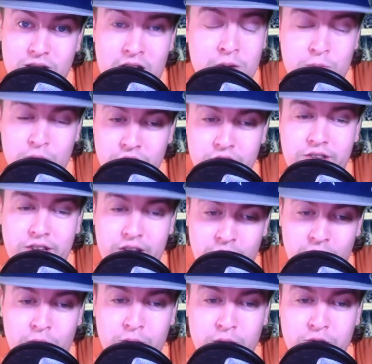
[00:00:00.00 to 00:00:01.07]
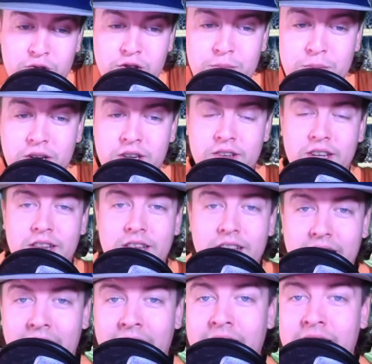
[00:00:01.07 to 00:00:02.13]
I will say over just because I
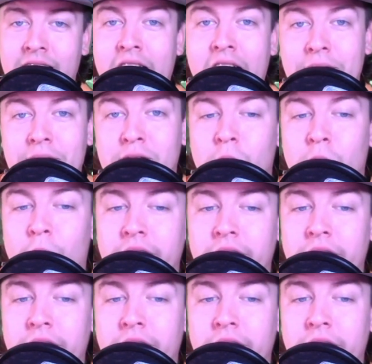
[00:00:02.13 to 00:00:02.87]
think 8.5 is quite